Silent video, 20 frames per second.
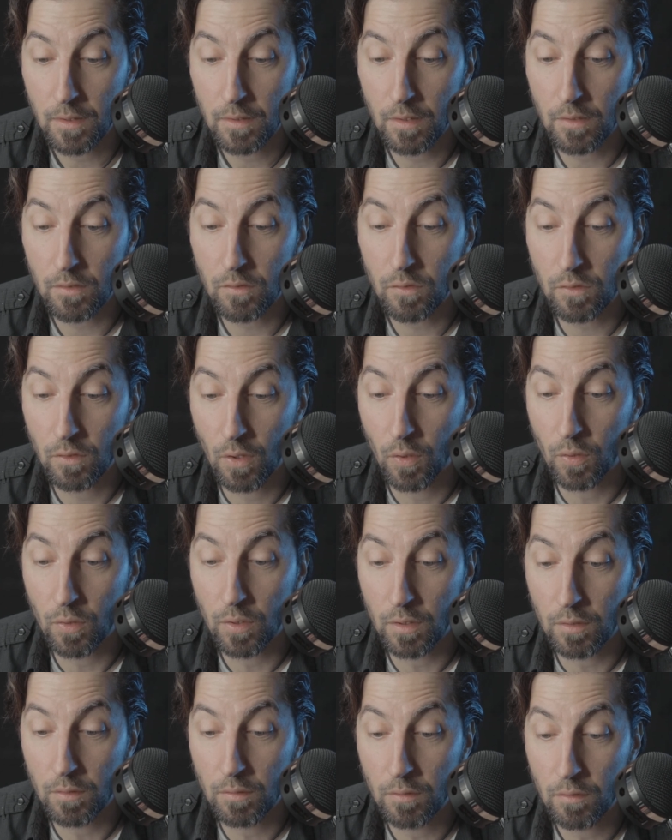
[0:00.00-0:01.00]
the
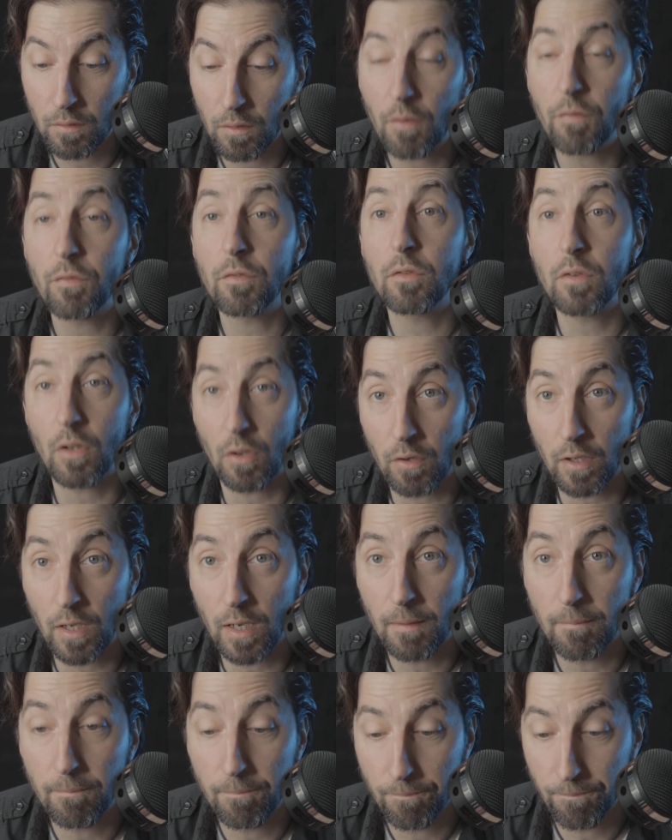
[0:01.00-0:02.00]
Snowden of
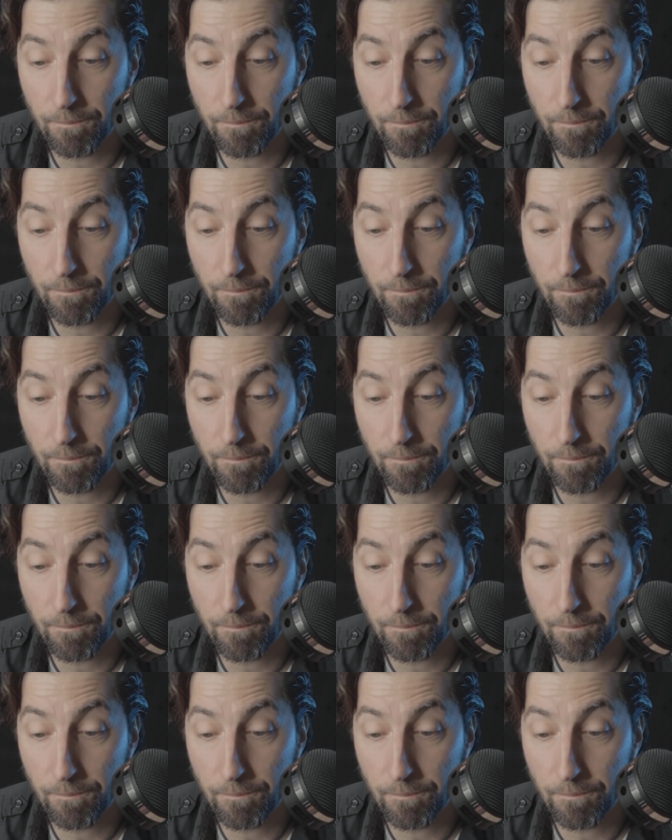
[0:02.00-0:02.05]
Syria.